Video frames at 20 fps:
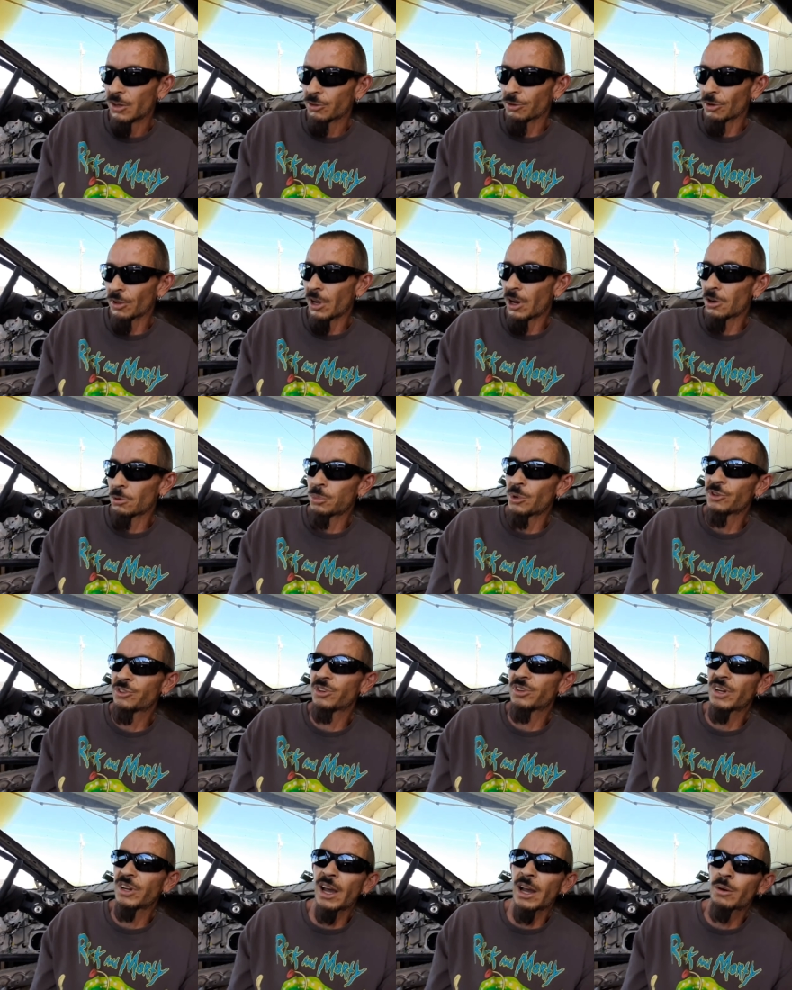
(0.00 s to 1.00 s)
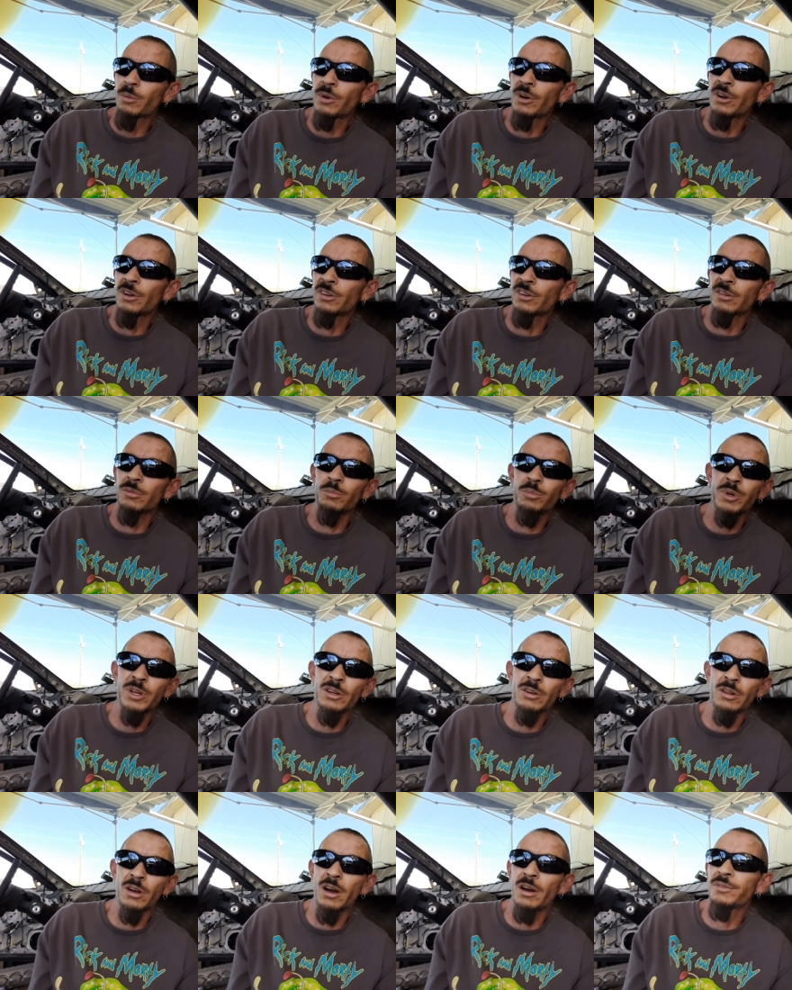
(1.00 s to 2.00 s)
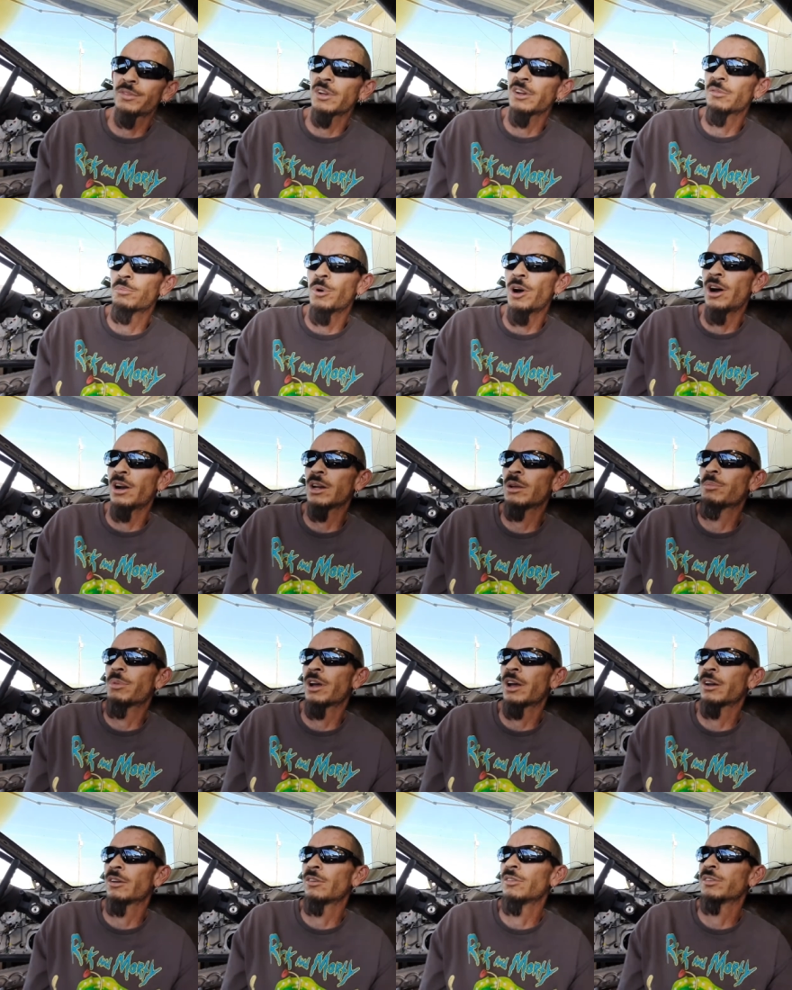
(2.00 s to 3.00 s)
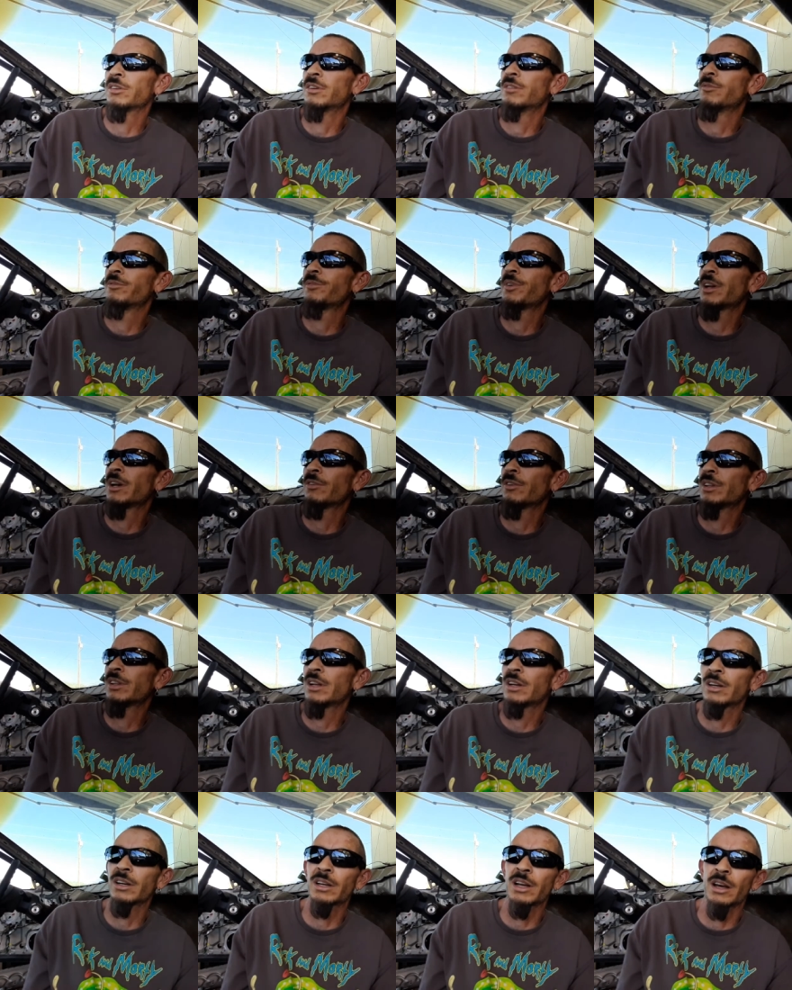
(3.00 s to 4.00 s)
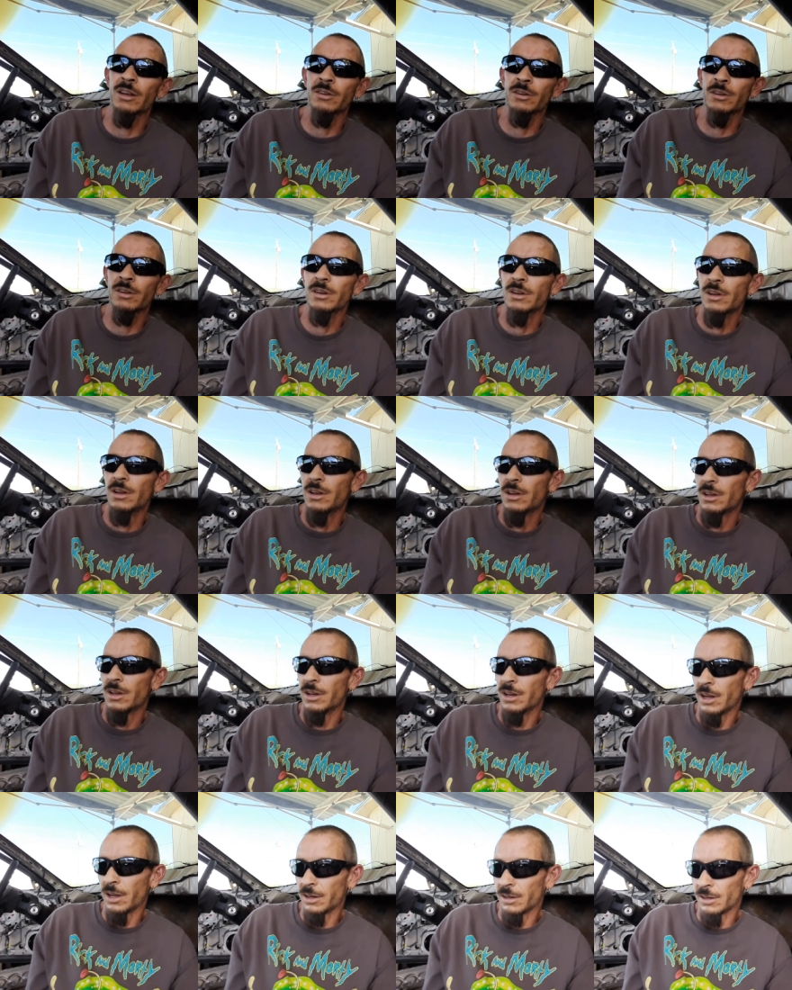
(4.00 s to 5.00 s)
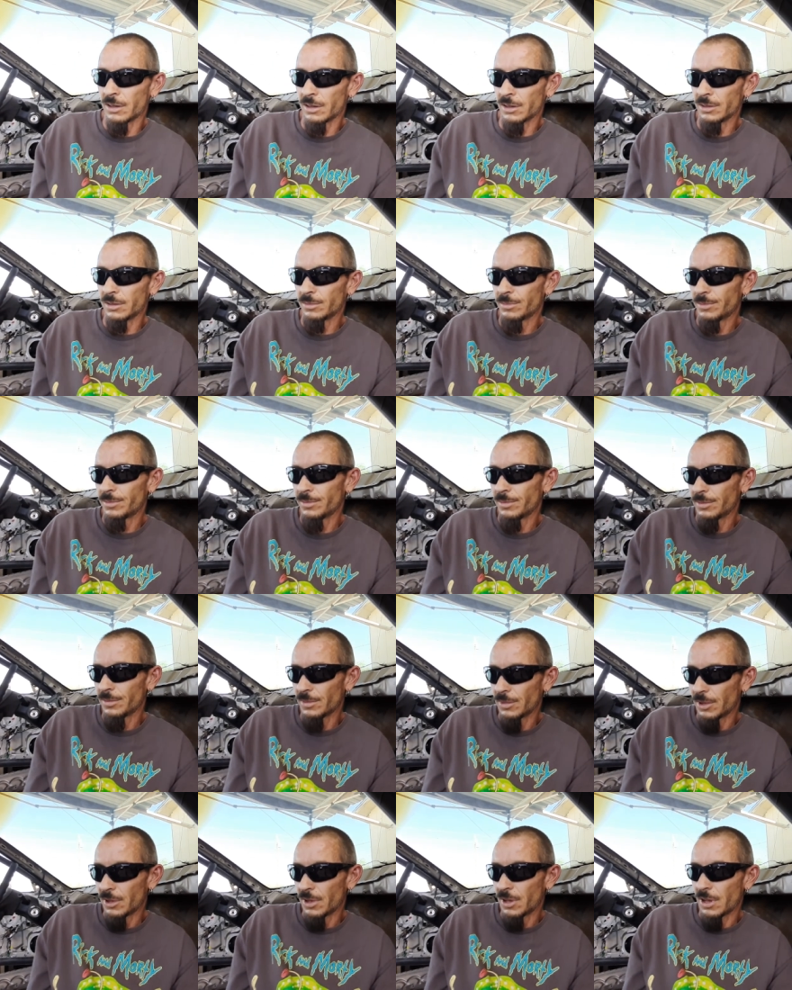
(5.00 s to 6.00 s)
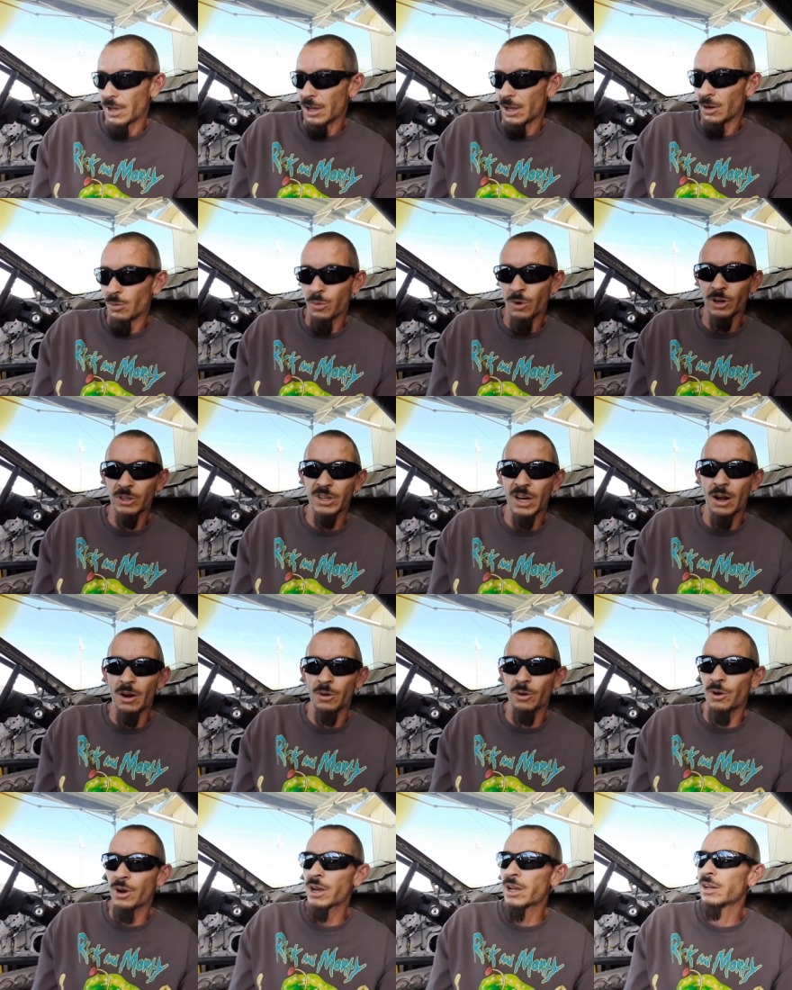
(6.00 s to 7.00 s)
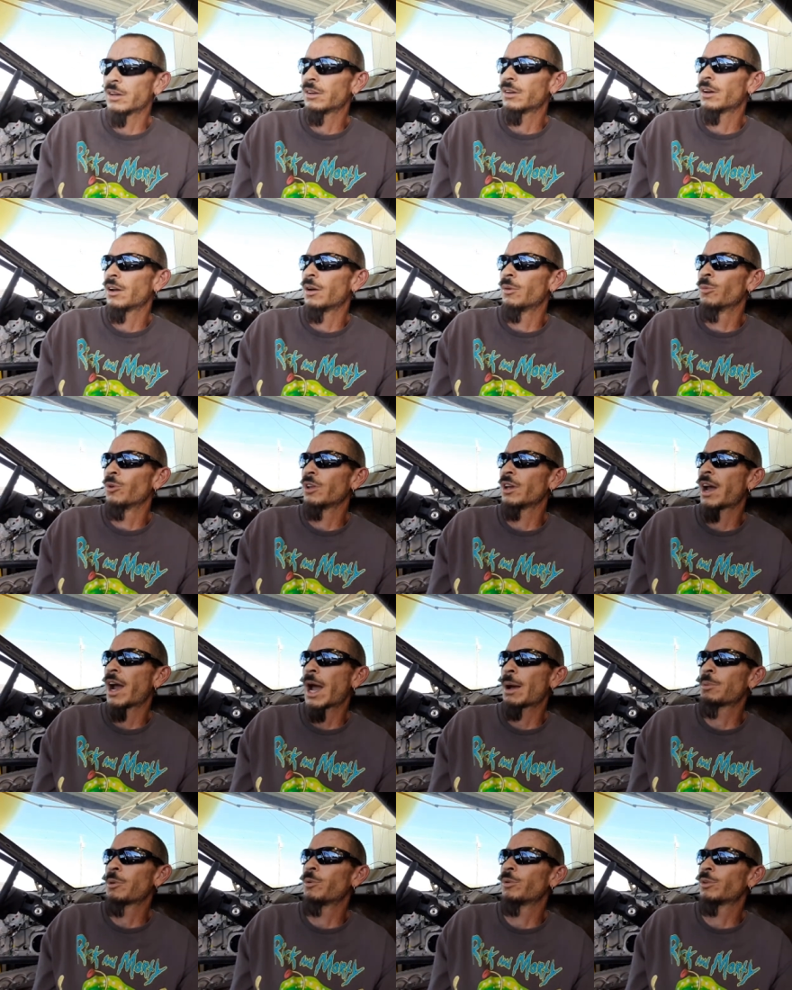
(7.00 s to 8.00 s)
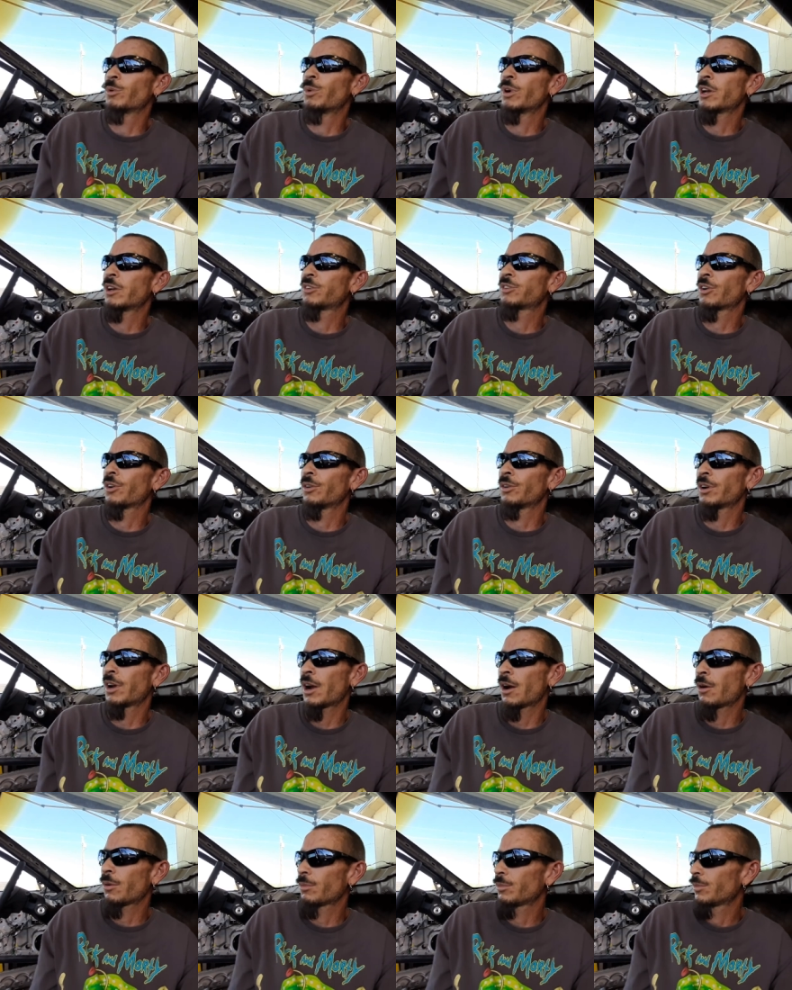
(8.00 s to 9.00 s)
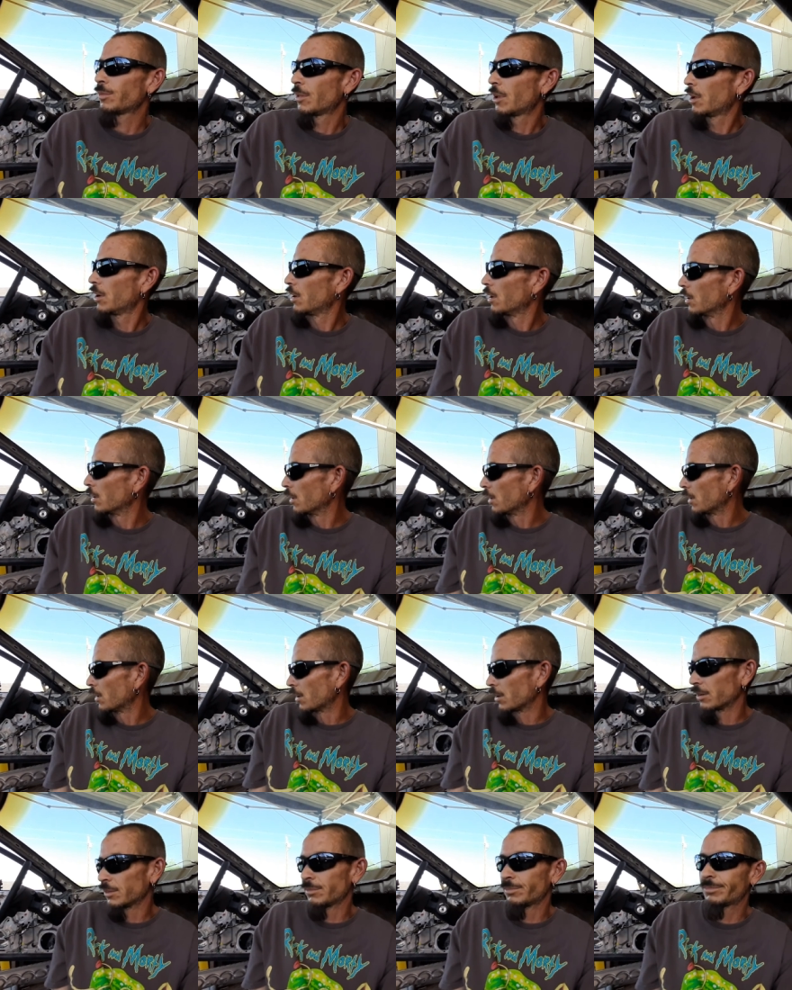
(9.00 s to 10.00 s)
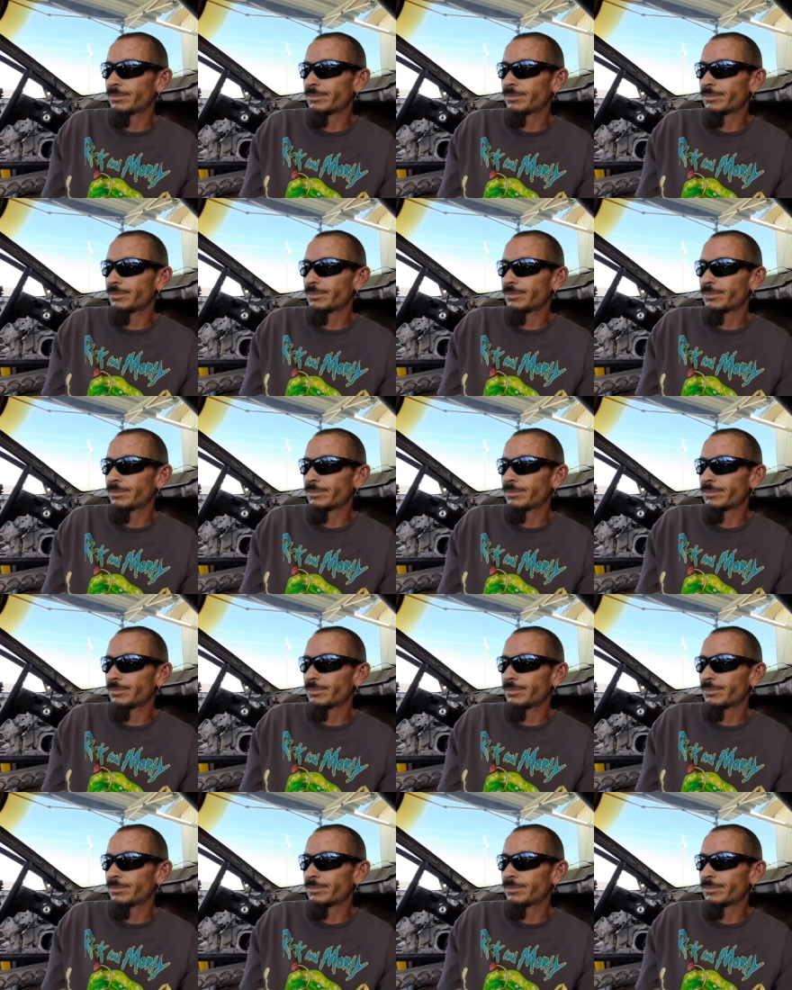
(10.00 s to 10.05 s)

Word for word: drill out a bunch of tack welds and peel off these body panels and fit everything together. And uh, it worked out great. I'm really happy with the way it turned out. Uh,